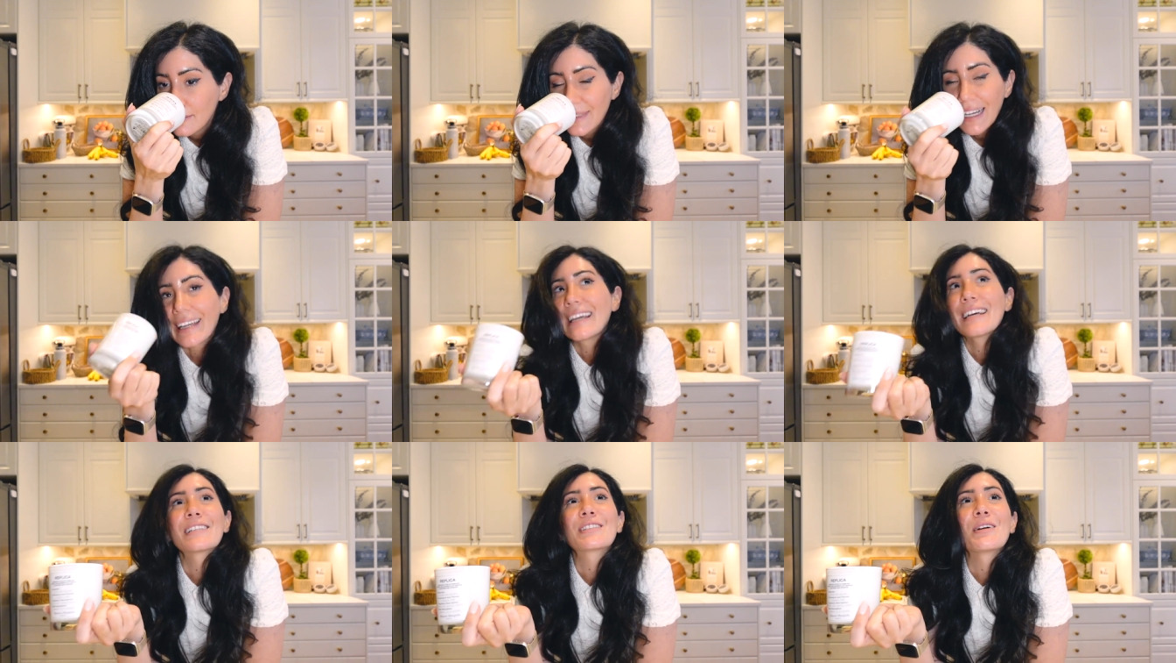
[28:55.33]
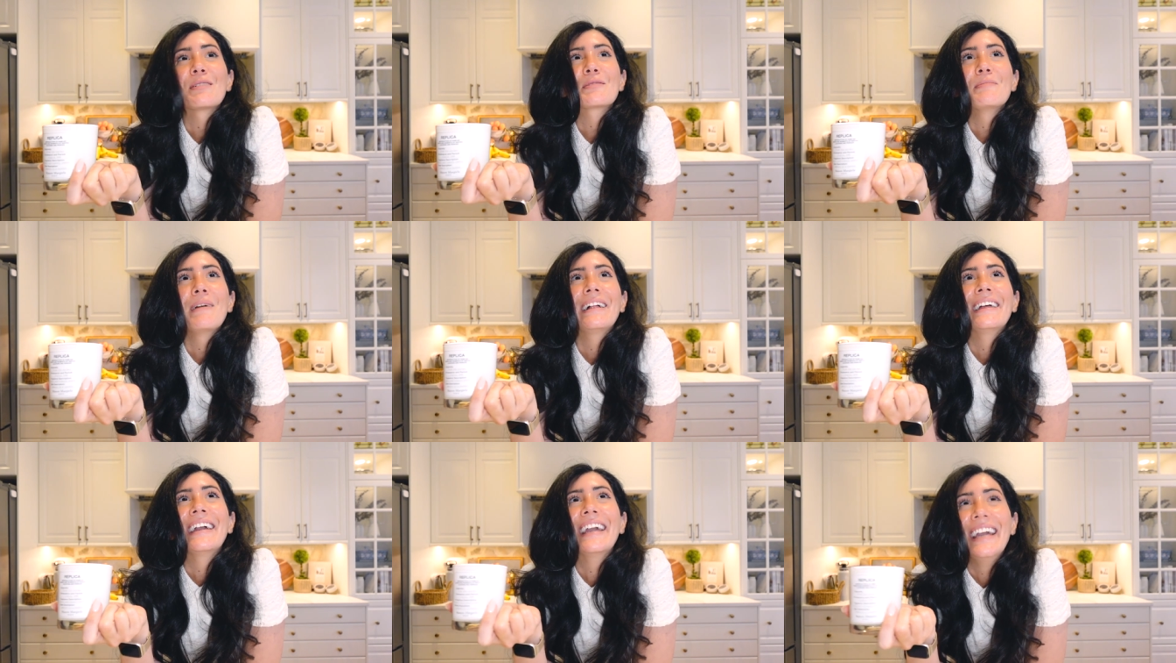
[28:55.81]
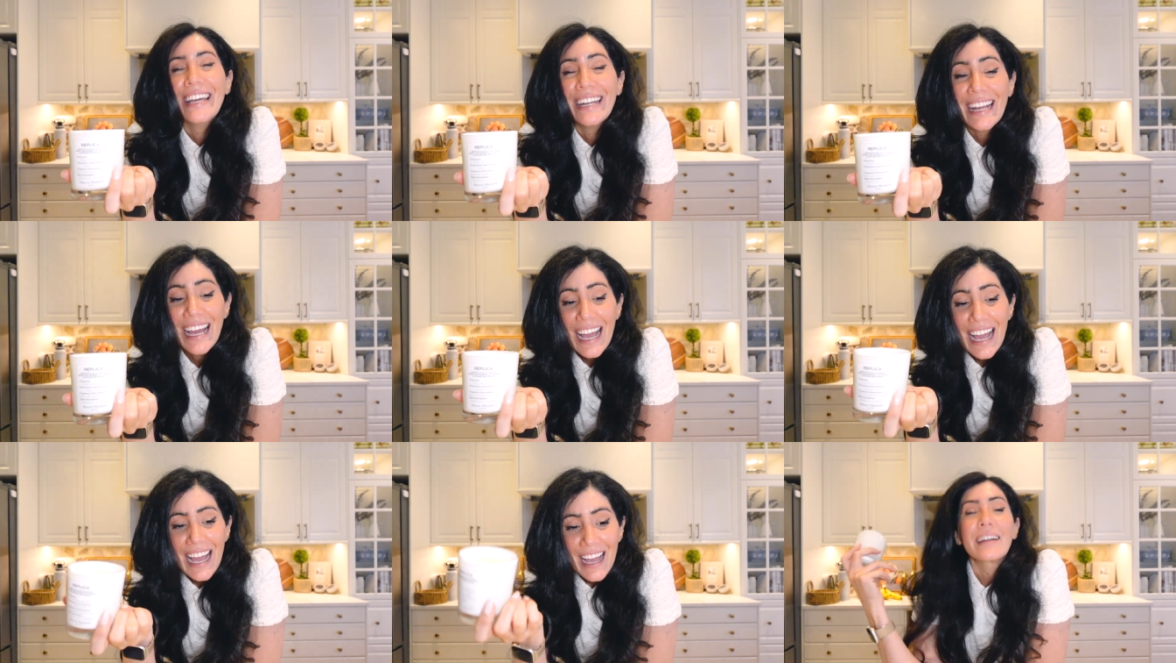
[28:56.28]
I can't stop smelling it.
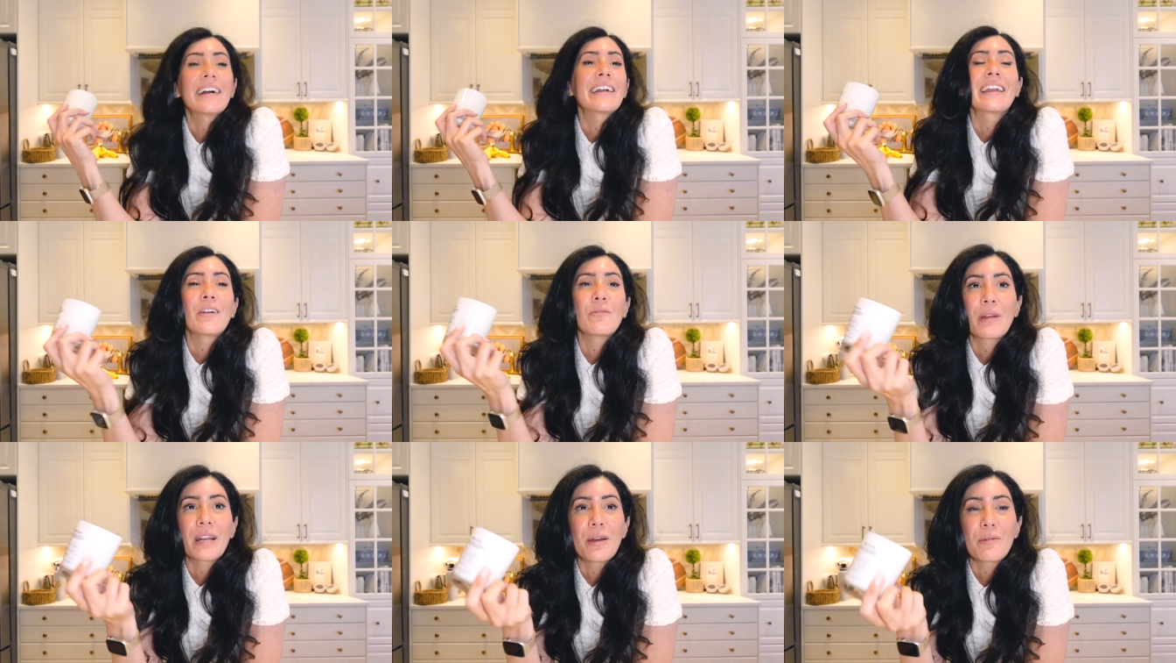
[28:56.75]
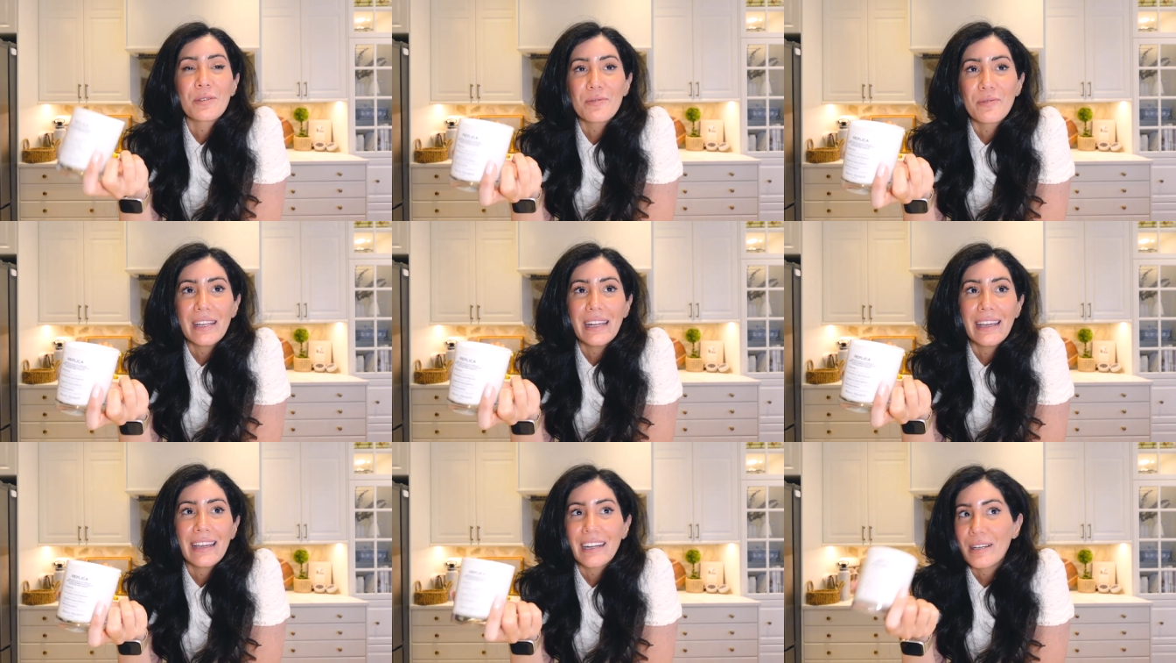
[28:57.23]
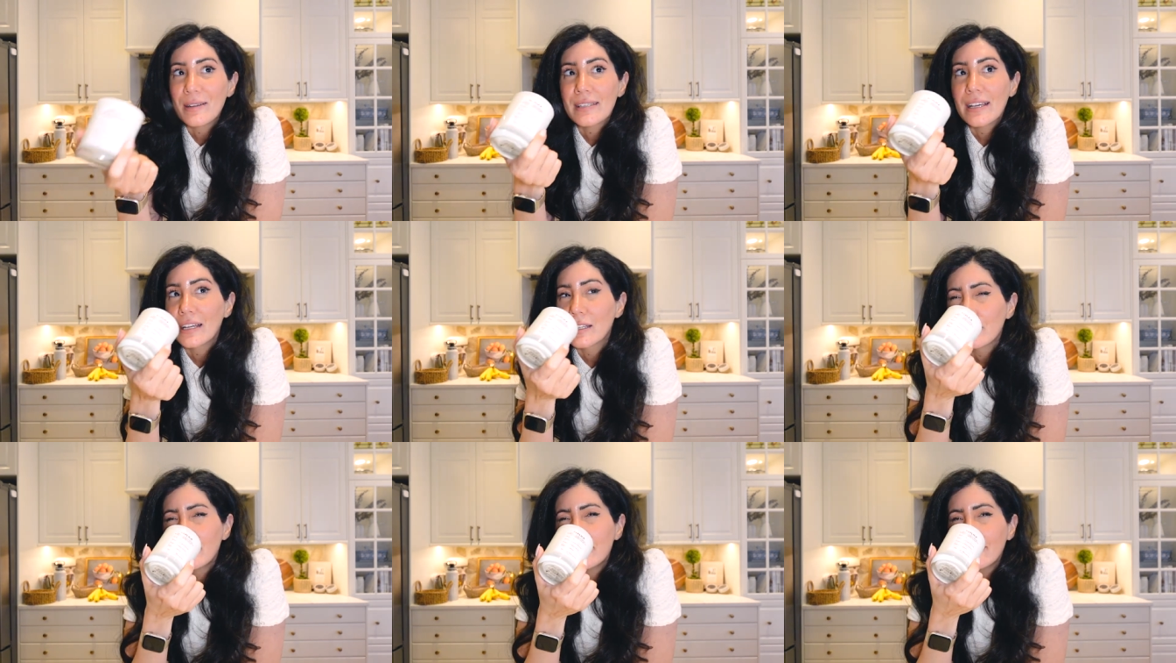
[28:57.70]
Again, when I was reading it, I was
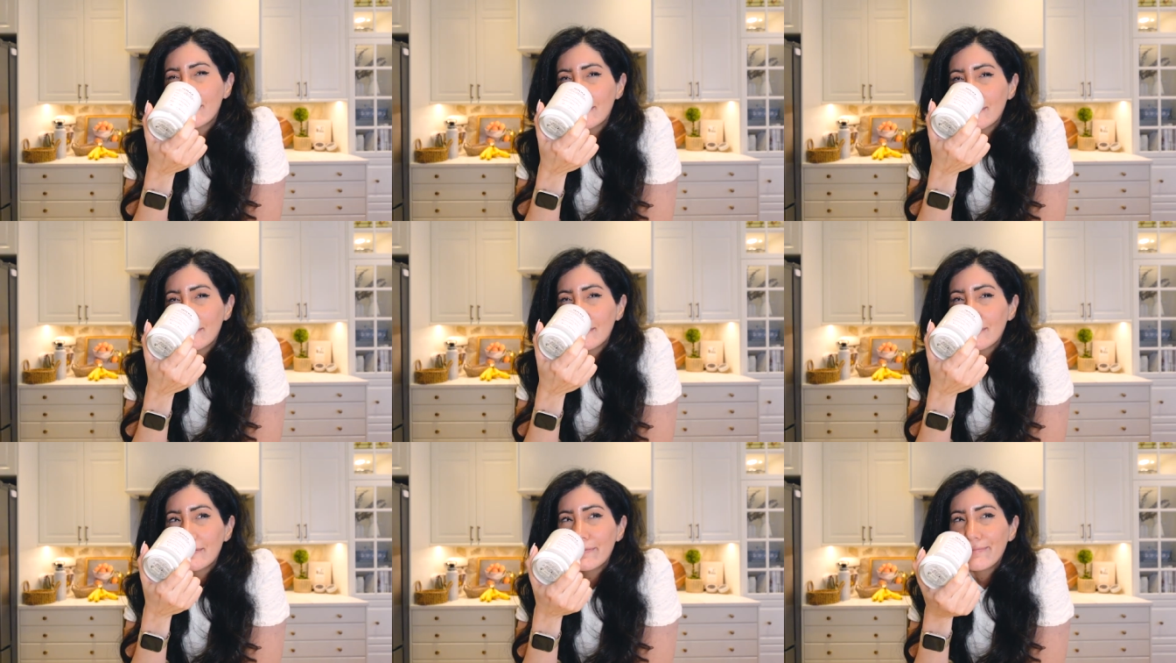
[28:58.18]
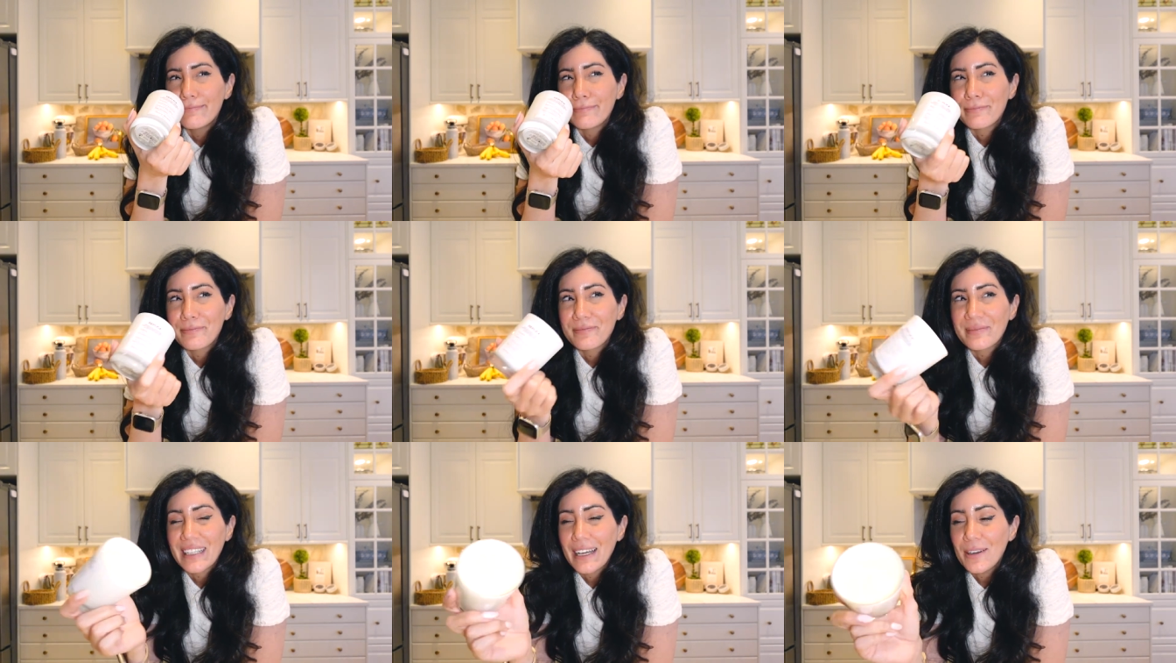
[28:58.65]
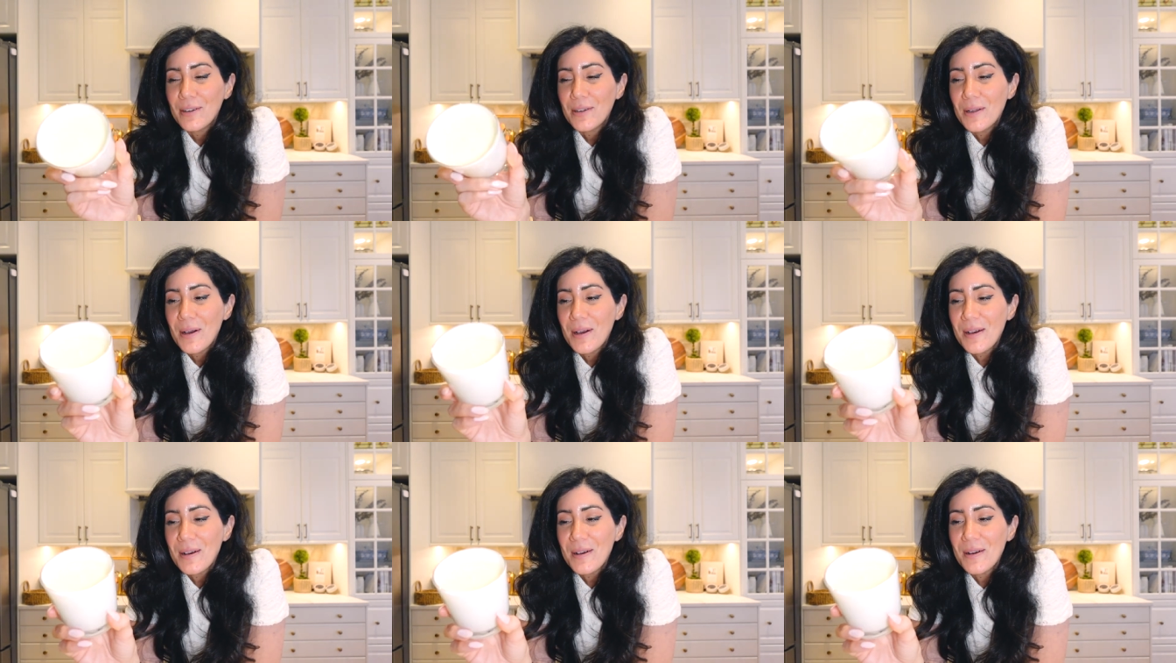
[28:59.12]
like, I don't
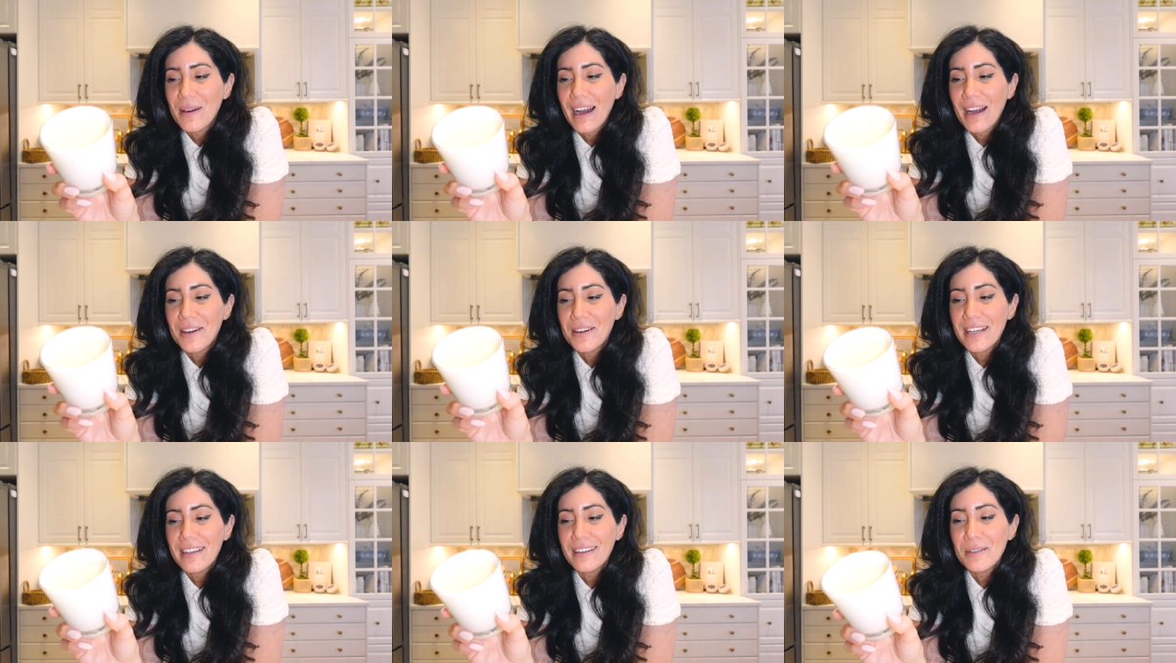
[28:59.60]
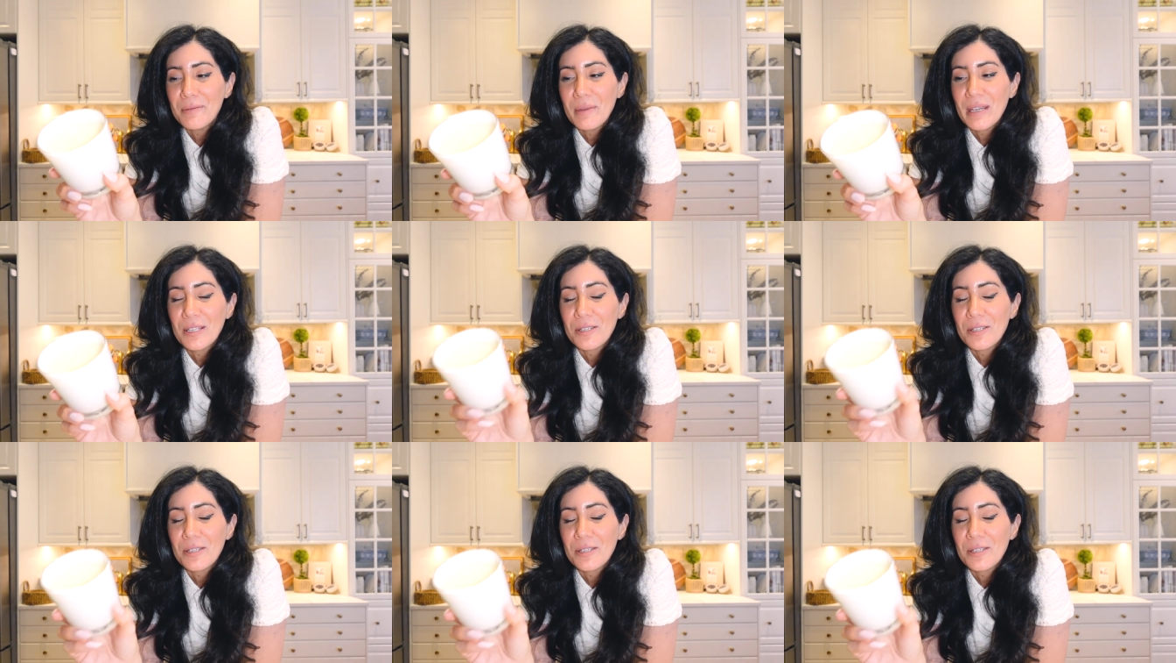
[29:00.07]
know, how are they gonna make